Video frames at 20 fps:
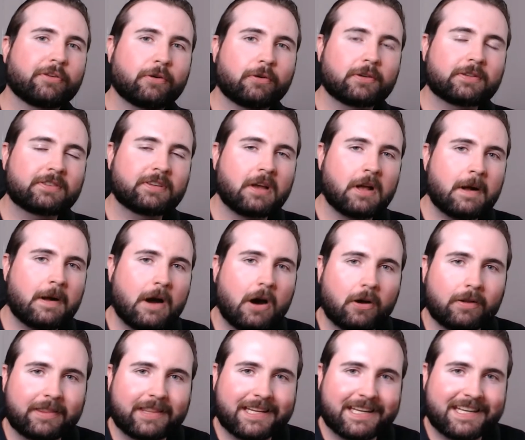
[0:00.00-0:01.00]
thoughts
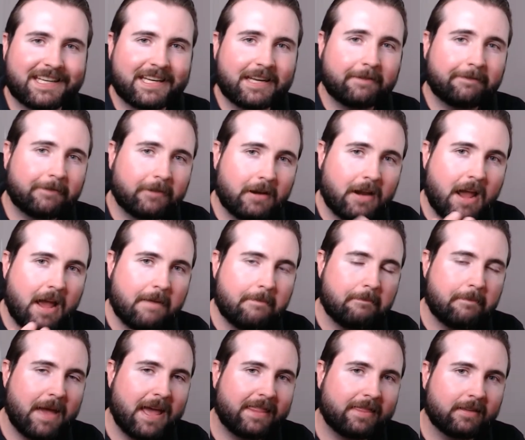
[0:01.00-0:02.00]
on the different
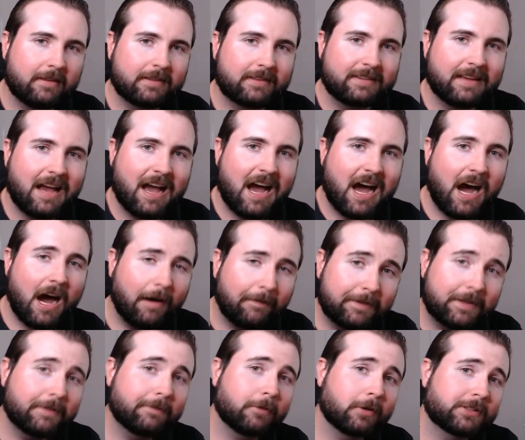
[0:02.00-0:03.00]
methods
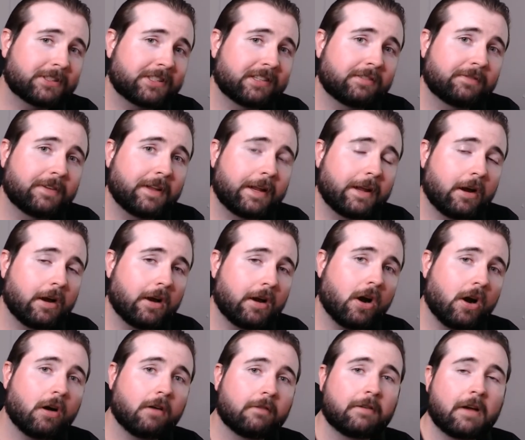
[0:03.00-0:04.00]
after you've watched this
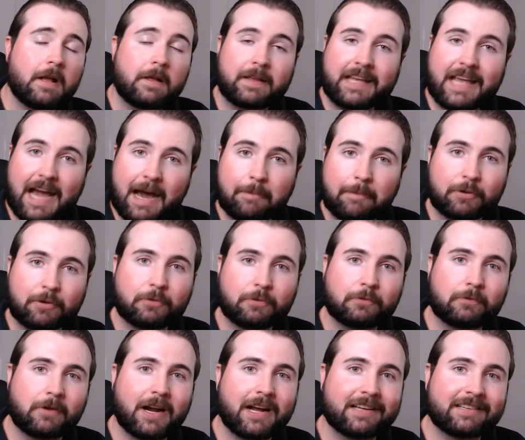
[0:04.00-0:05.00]
video of
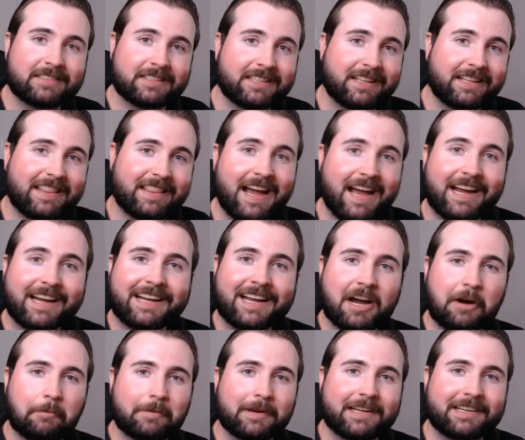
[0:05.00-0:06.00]
capital raising
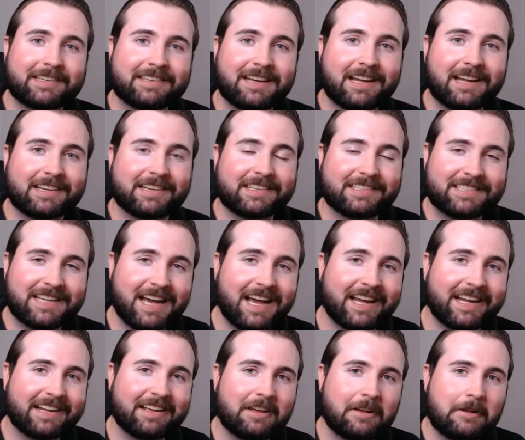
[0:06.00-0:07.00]
that companies
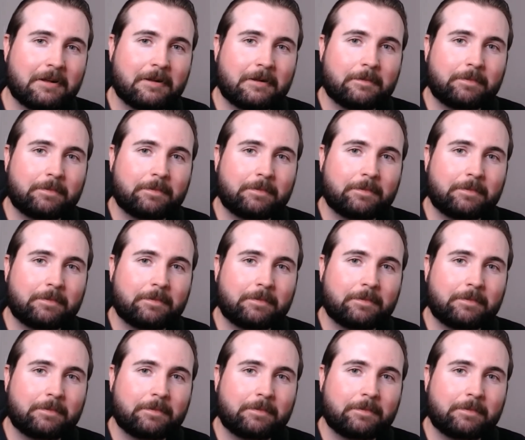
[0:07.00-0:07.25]
undertake.